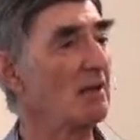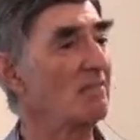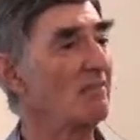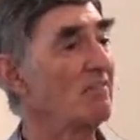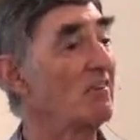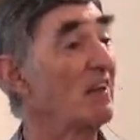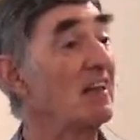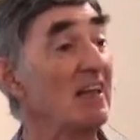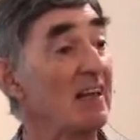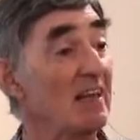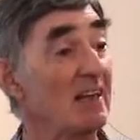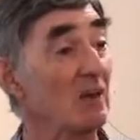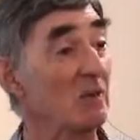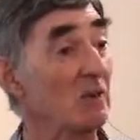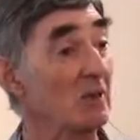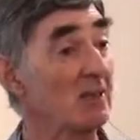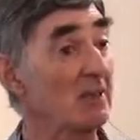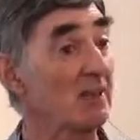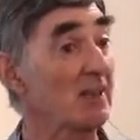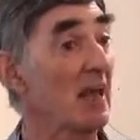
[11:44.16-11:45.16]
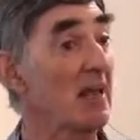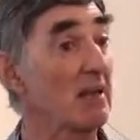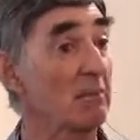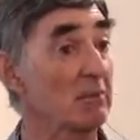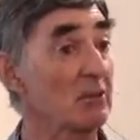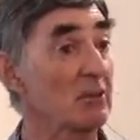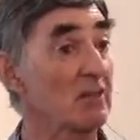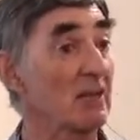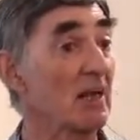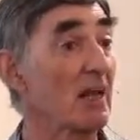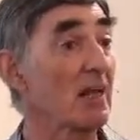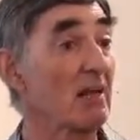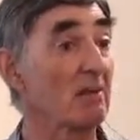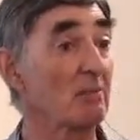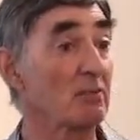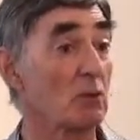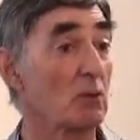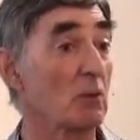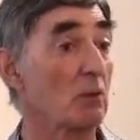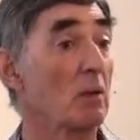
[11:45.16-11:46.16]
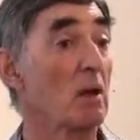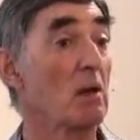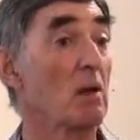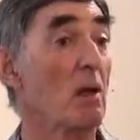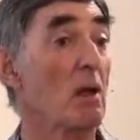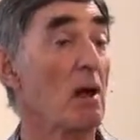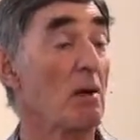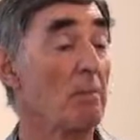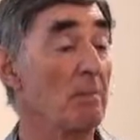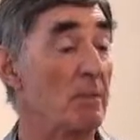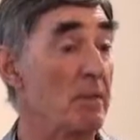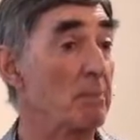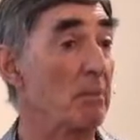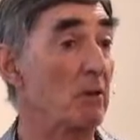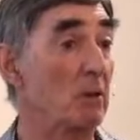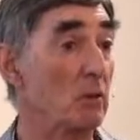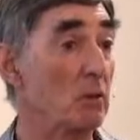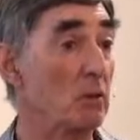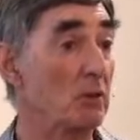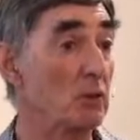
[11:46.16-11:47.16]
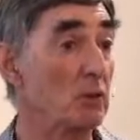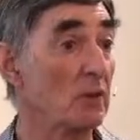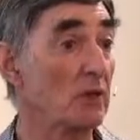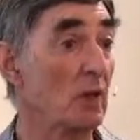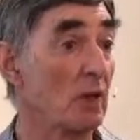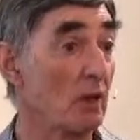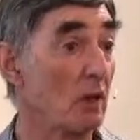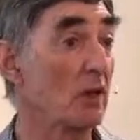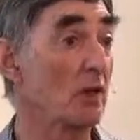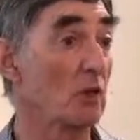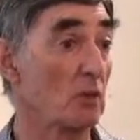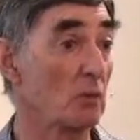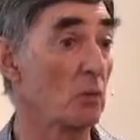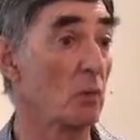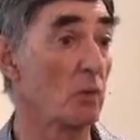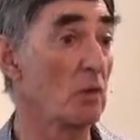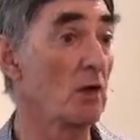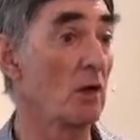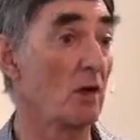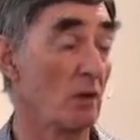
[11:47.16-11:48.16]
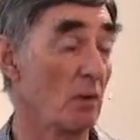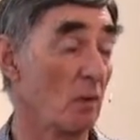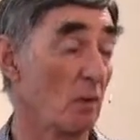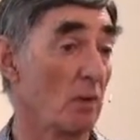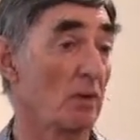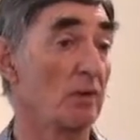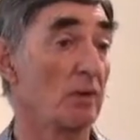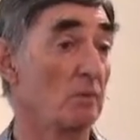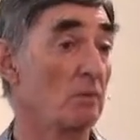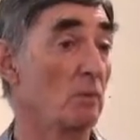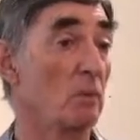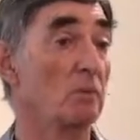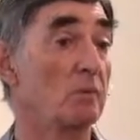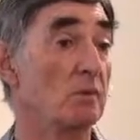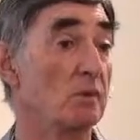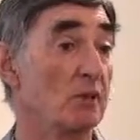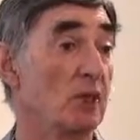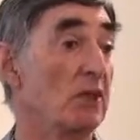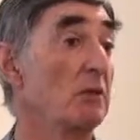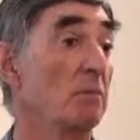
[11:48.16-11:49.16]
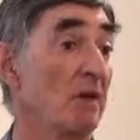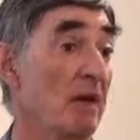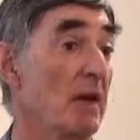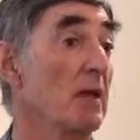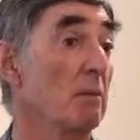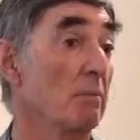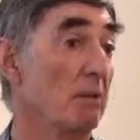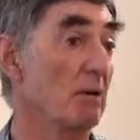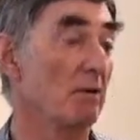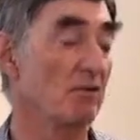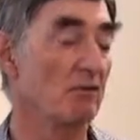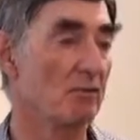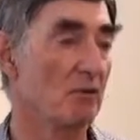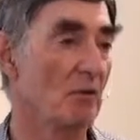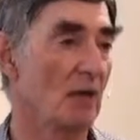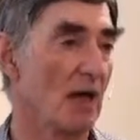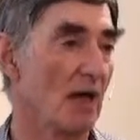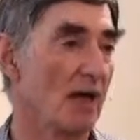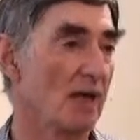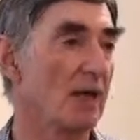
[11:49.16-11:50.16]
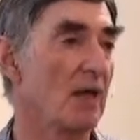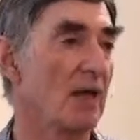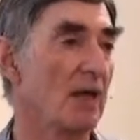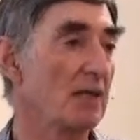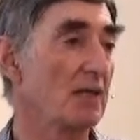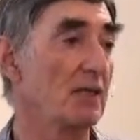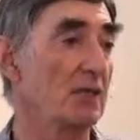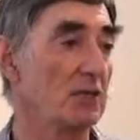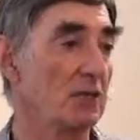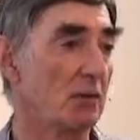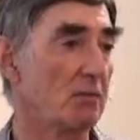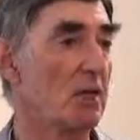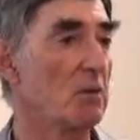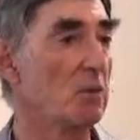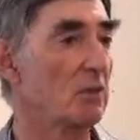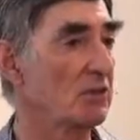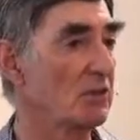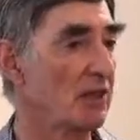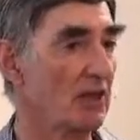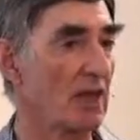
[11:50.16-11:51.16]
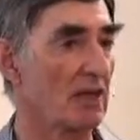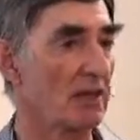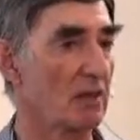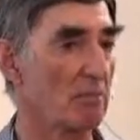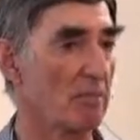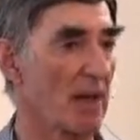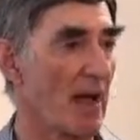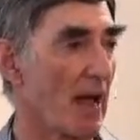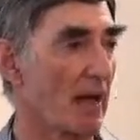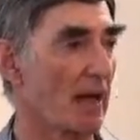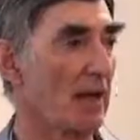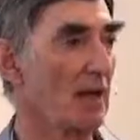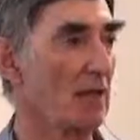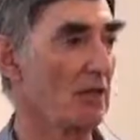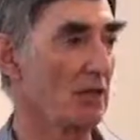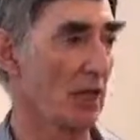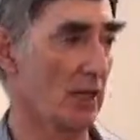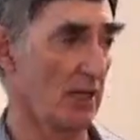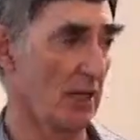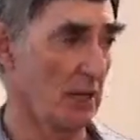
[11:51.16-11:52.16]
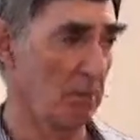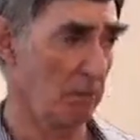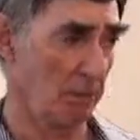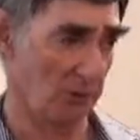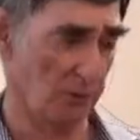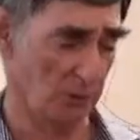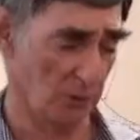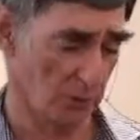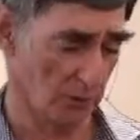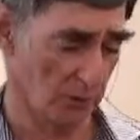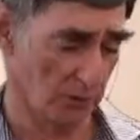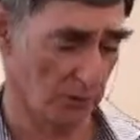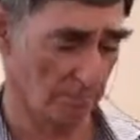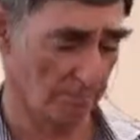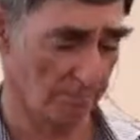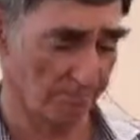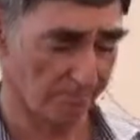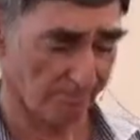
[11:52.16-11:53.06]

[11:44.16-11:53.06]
fleeing or escaped slaves or people who were doing a lot of good work, or cheap labor, if you like, in Egypt. He wants to get them back, so he pursues them.